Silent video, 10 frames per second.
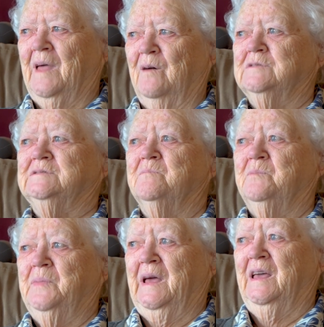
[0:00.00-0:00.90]
That was a
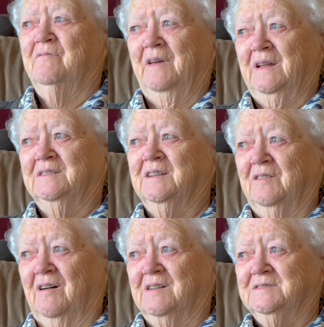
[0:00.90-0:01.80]
big event
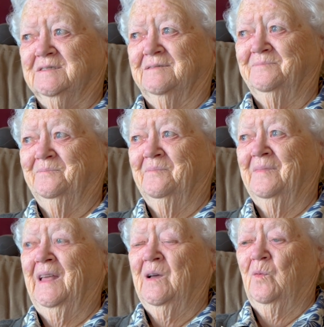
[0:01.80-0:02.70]
in Dawson
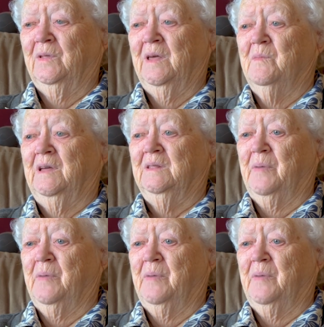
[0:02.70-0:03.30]
when they made the